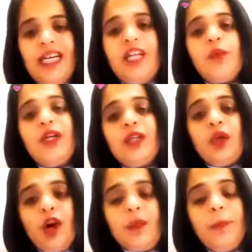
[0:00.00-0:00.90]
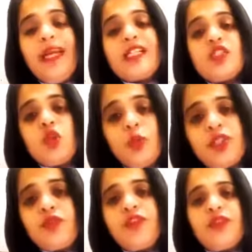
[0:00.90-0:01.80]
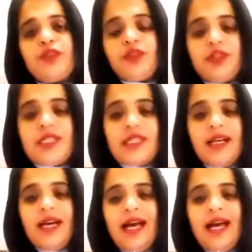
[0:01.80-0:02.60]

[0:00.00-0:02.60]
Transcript: it will not make so much of a difference